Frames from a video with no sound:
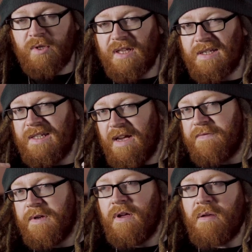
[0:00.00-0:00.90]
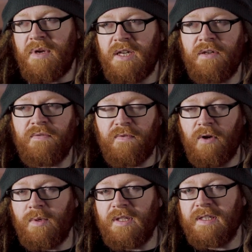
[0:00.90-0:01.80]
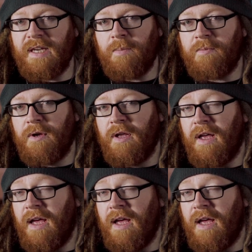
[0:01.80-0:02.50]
But there's a definite immediate flaw with this camera,